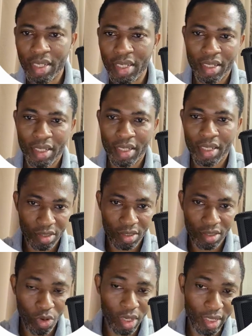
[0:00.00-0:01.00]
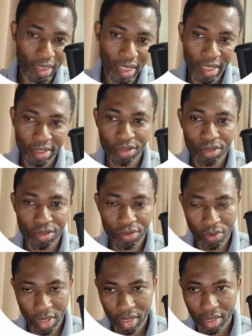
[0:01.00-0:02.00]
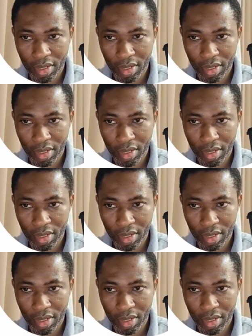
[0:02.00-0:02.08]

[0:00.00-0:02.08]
it is small letter square.